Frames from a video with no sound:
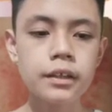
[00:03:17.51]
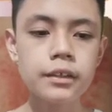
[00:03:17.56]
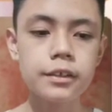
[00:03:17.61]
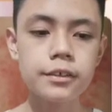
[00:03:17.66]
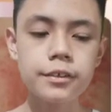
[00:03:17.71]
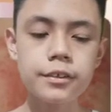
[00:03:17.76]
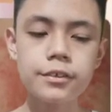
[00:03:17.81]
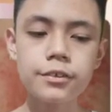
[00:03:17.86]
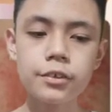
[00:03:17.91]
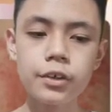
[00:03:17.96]

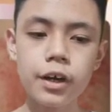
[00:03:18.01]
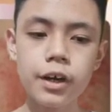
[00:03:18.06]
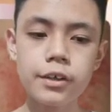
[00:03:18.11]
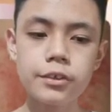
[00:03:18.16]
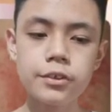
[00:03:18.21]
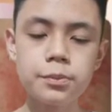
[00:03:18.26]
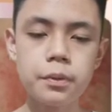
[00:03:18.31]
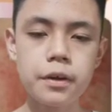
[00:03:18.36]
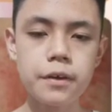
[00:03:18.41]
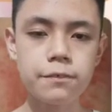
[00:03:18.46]
This is
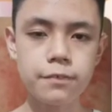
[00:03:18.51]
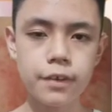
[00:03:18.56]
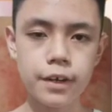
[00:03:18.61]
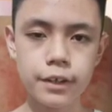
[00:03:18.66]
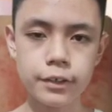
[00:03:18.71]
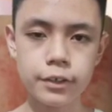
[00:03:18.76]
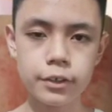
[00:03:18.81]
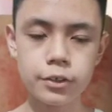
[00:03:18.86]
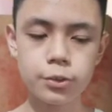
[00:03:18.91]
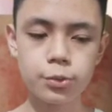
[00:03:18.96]
caused by
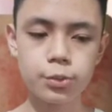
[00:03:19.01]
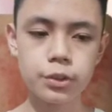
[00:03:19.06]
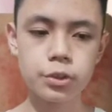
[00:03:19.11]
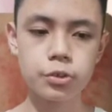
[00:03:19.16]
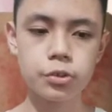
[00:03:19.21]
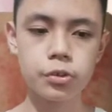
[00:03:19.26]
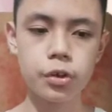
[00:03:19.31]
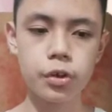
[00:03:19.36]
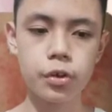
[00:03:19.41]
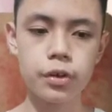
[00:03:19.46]
fungus
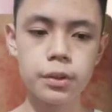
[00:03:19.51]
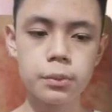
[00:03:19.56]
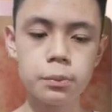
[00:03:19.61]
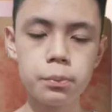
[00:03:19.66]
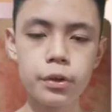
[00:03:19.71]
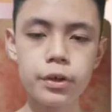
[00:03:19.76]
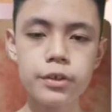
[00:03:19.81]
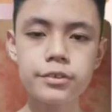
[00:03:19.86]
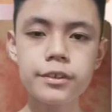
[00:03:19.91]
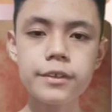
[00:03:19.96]
which grow in
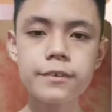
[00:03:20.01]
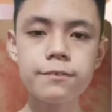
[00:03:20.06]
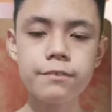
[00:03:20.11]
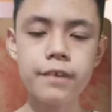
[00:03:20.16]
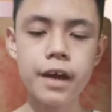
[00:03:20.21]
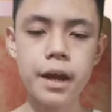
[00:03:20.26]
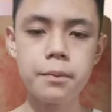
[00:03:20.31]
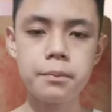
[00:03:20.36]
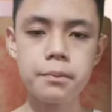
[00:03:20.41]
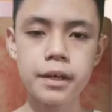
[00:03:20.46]
moist
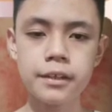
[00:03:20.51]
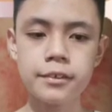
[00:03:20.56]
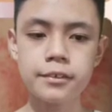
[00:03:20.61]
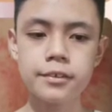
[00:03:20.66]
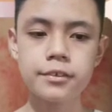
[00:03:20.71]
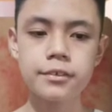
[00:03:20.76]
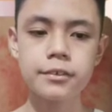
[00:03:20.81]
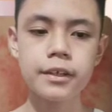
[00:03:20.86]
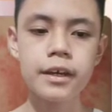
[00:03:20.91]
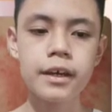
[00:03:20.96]

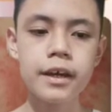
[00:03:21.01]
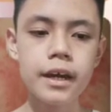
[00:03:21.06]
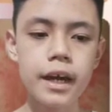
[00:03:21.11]
environments,